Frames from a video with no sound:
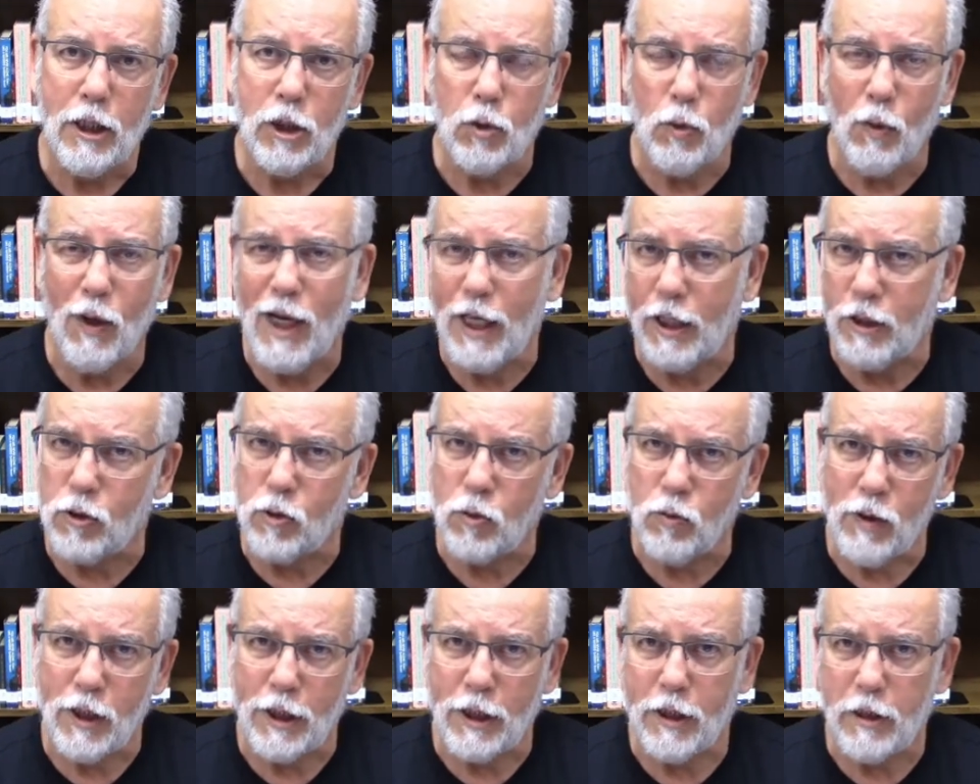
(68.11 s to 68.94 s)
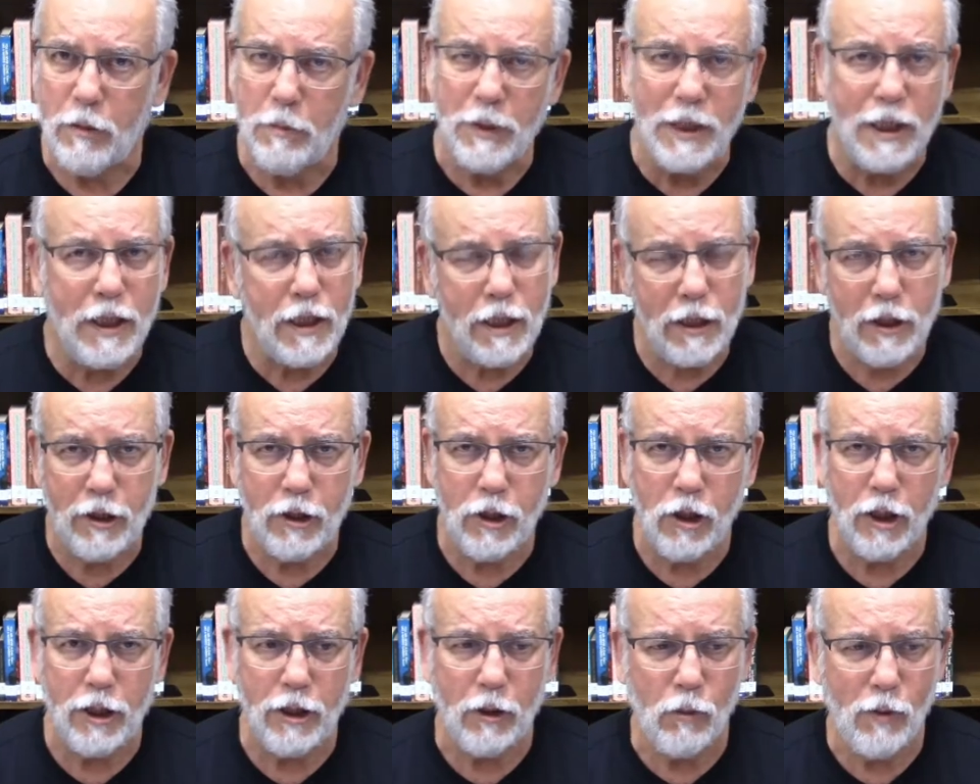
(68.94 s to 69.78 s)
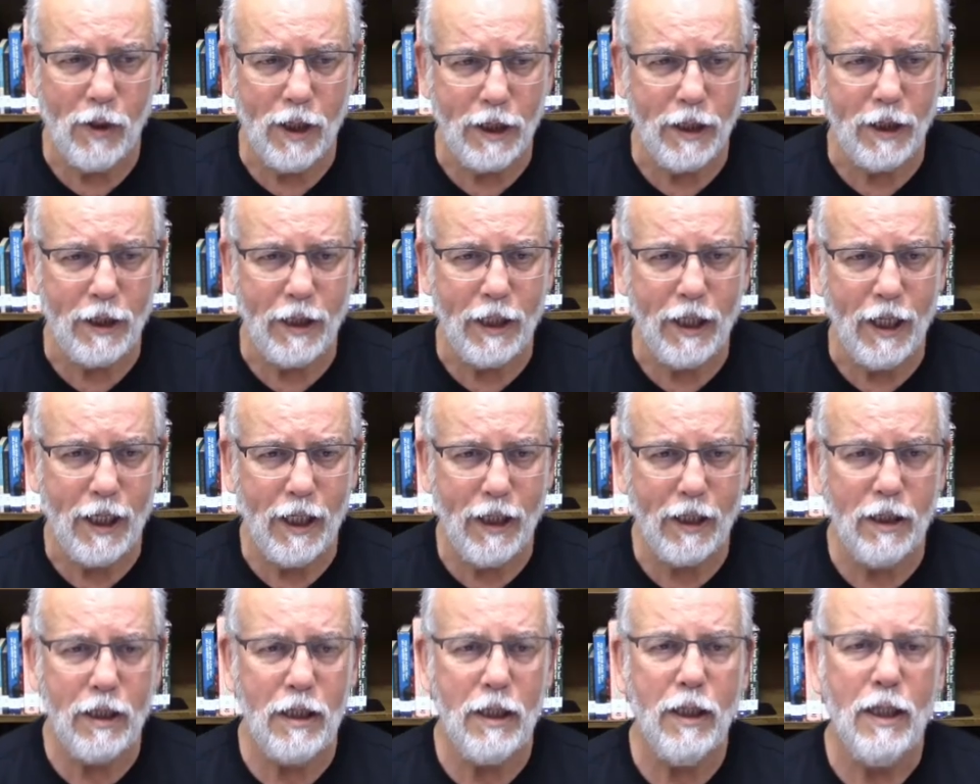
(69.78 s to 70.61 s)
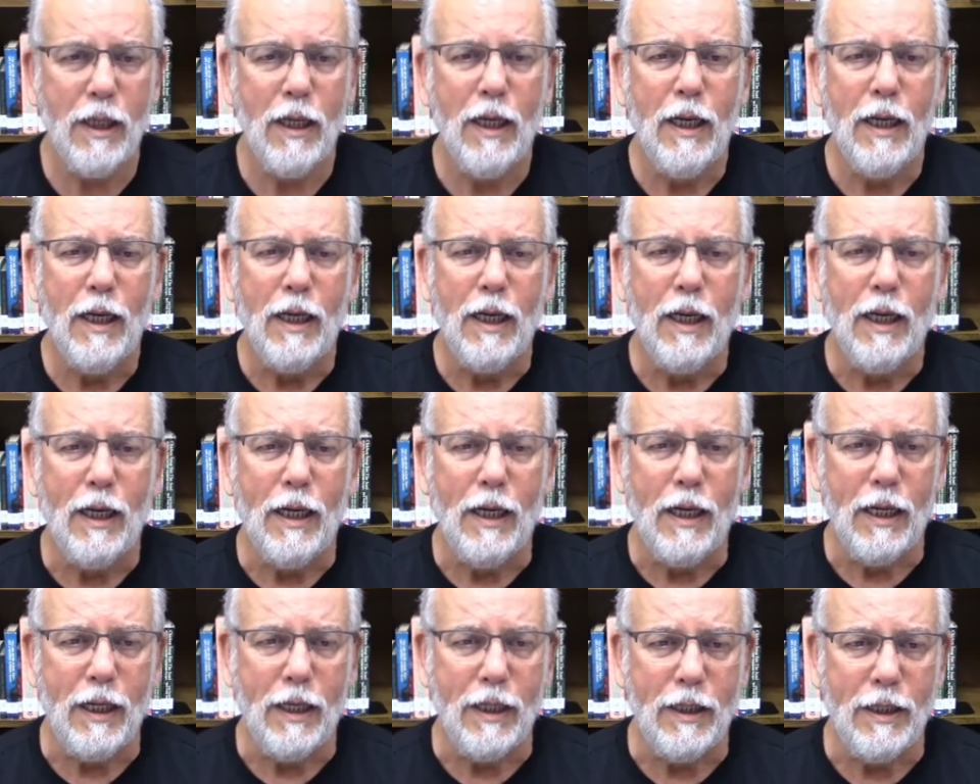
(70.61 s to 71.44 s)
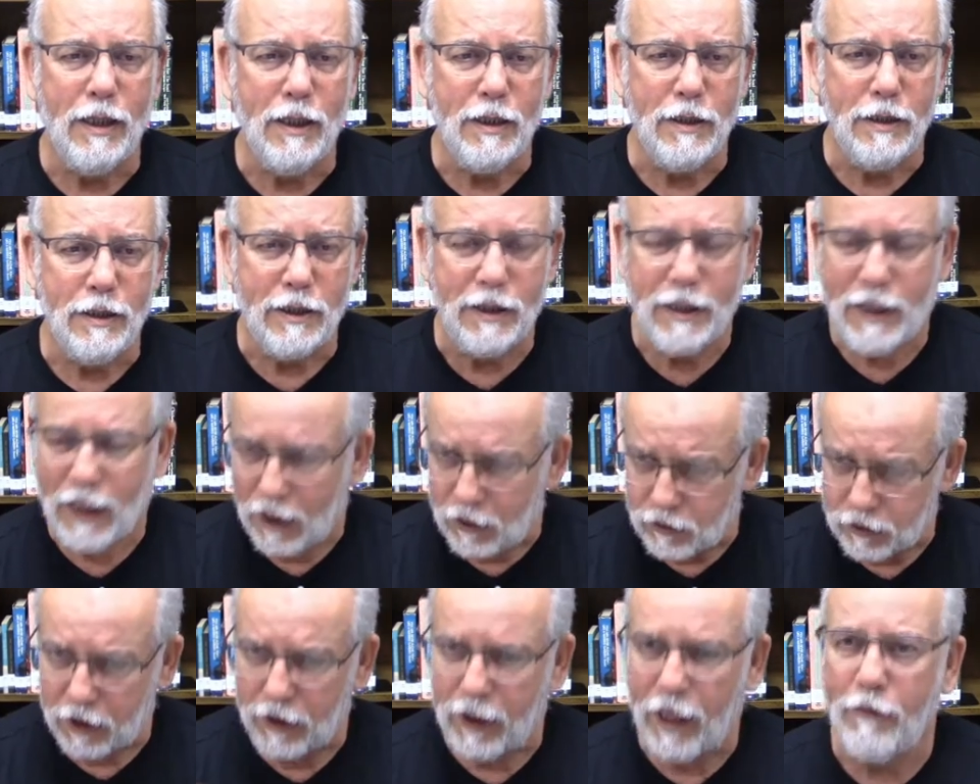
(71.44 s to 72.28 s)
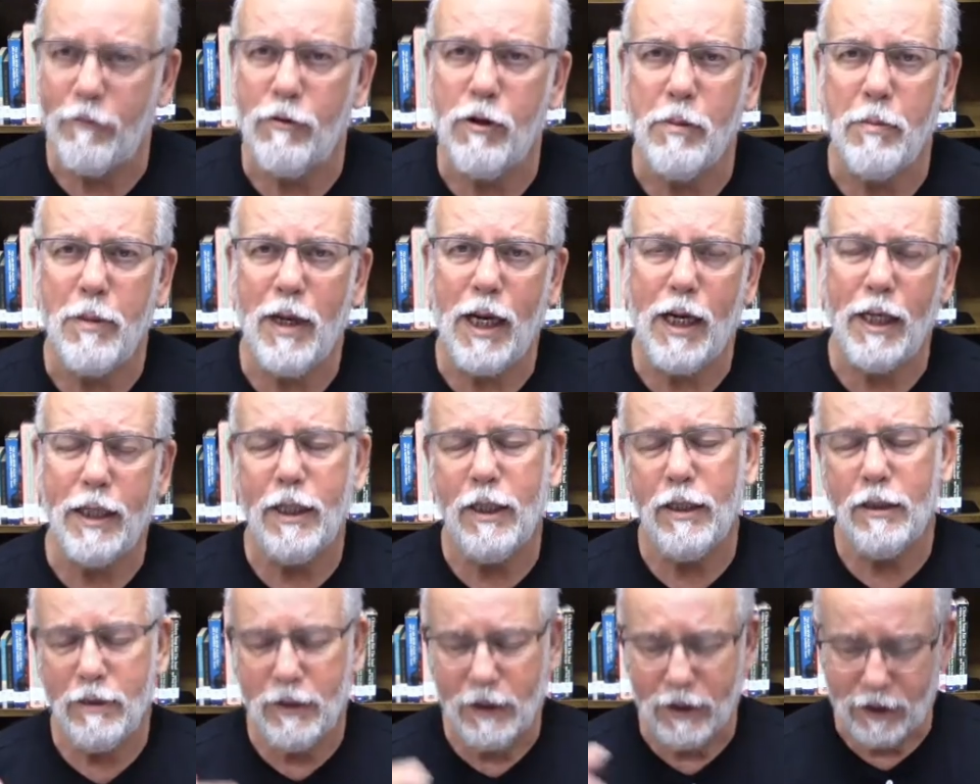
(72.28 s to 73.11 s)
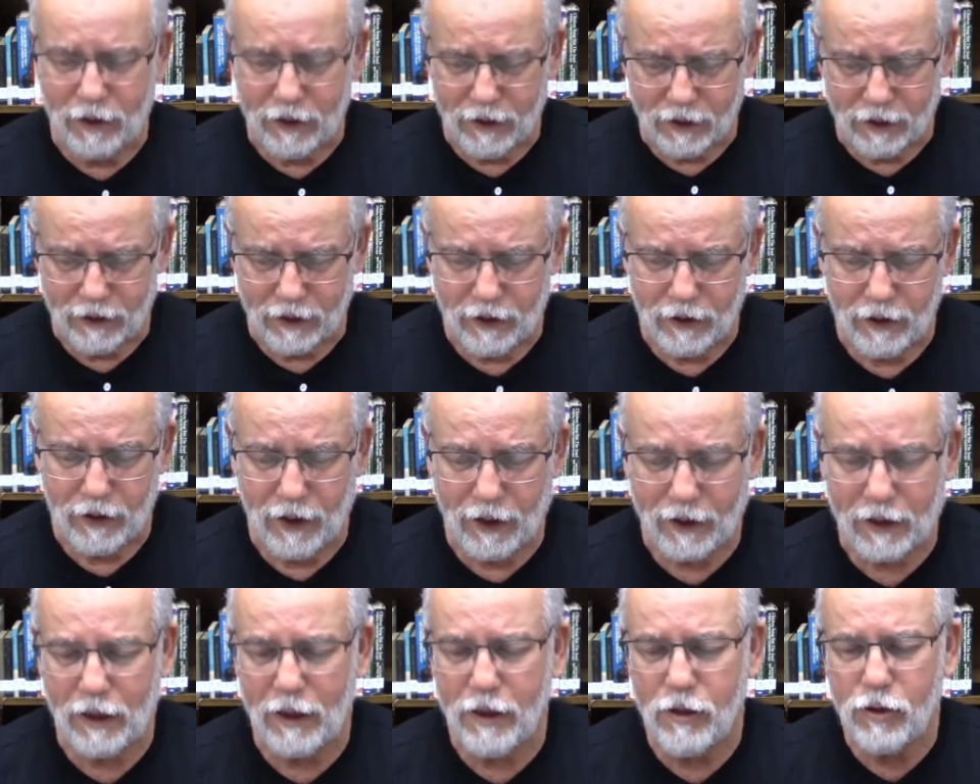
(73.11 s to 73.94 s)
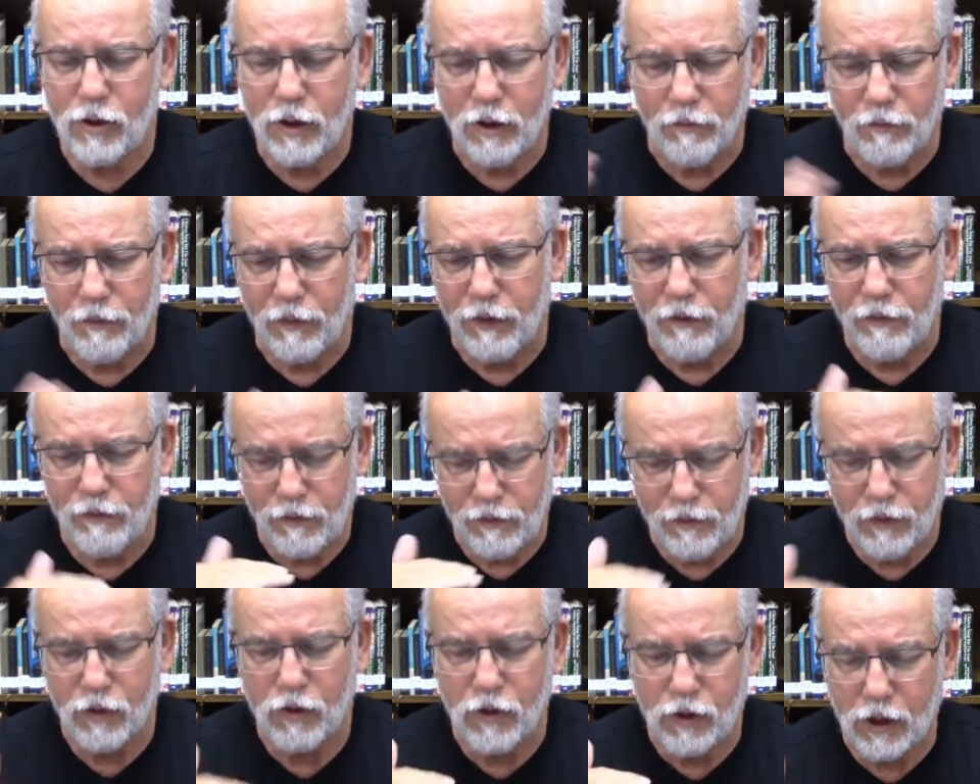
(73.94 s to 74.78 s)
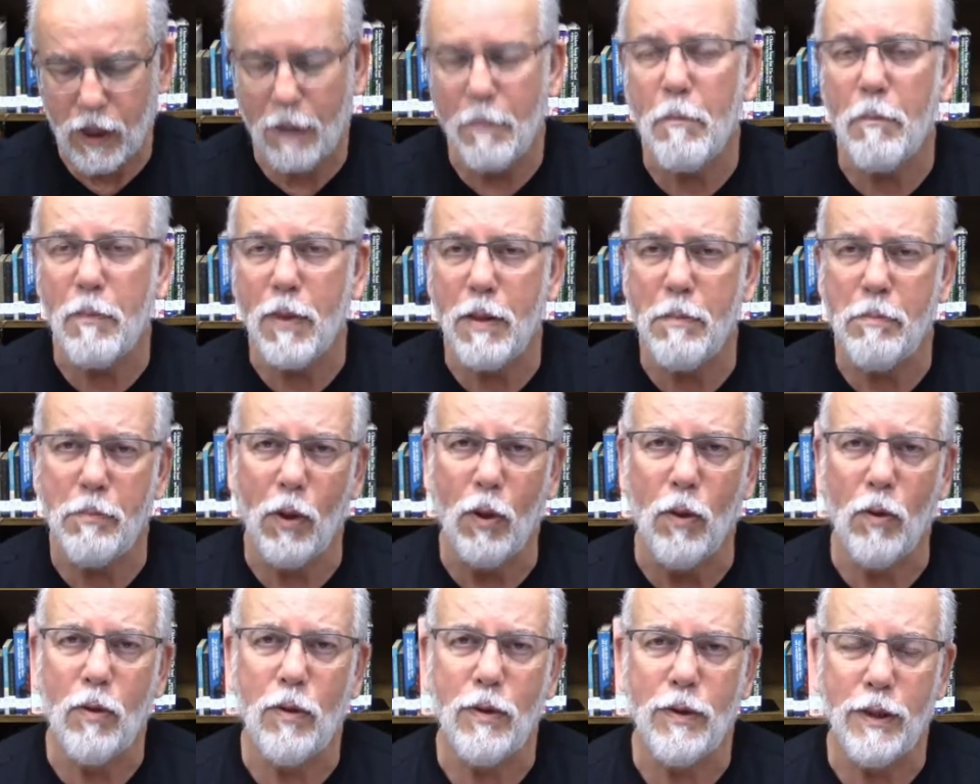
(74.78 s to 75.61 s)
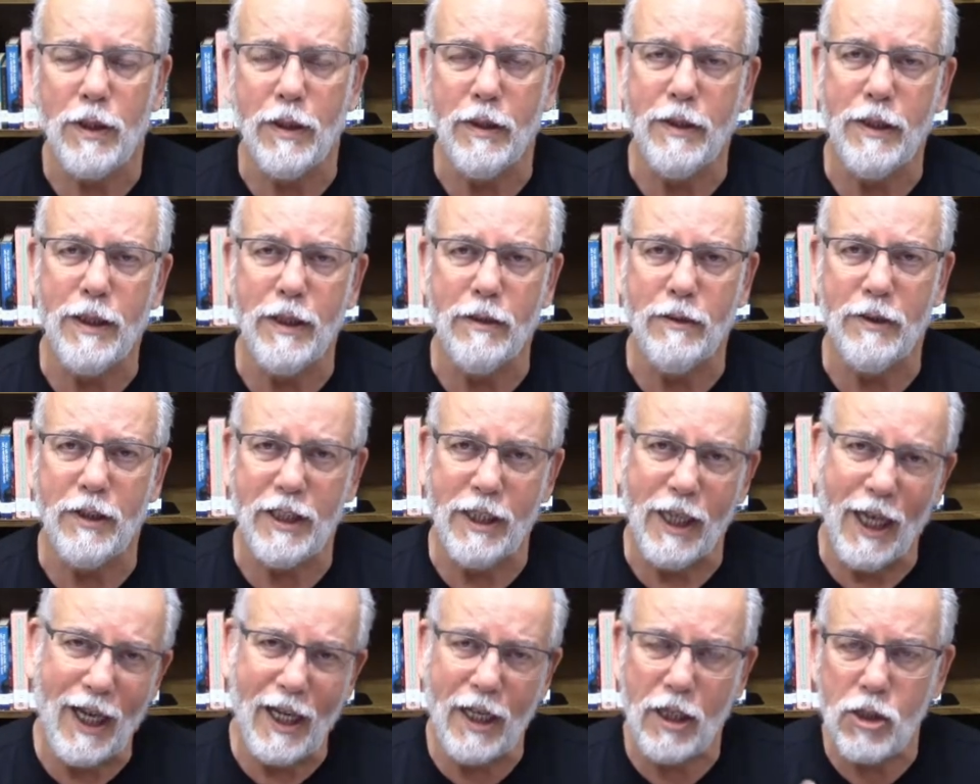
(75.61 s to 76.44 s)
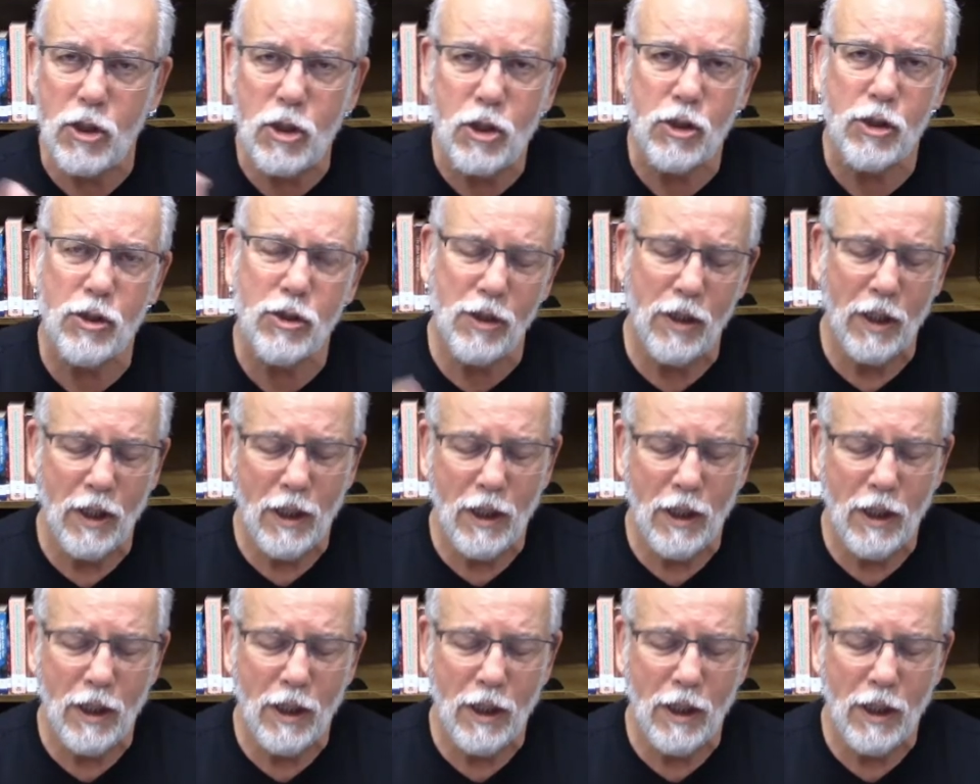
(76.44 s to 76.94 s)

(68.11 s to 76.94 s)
twice, one in the beginning, the other one in the end, and counted everybody, and at least some people, the age,